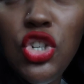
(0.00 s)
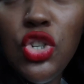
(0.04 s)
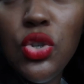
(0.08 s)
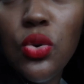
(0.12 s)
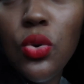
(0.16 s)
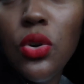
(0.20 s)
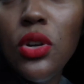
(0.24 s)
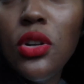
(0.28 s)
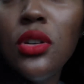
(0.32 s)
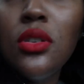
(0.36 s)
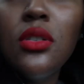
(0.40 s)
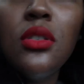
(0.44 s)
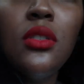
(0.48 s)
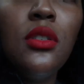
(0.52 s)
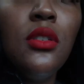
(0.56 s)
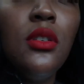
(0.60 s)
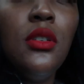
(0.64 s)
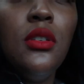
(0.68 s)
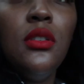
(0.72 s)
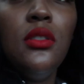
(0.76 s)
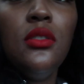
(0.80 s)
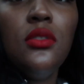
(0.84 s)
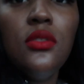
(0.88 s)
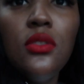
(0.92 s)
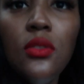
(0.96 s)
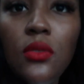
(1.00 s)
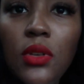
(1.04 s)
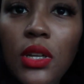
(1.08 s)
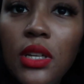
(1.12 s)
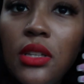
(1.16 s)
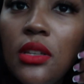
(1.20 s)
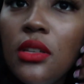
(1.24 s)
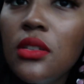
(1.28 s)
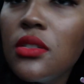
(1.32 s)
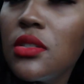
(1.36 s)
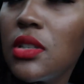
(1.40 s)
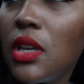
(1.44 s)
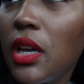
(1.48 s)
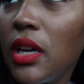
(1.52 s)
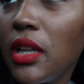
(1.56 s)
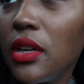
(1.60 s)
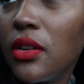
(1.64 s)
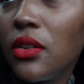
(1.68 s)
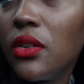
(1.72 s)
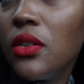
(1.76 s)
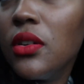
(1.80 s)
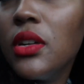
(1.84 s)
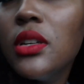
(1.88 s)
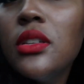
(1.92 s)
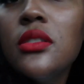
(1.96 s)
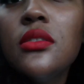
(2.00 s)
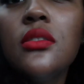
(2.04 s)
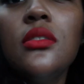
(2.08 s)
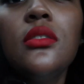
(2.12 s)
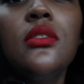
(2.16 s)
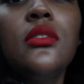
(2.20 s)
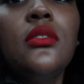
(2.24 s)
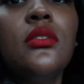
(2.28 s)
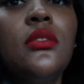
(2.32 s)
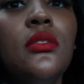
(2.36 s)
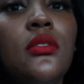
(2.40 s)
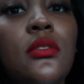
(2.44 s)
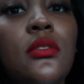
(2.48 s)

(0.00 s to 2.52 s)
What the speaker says: short, so that looks kind of crazy.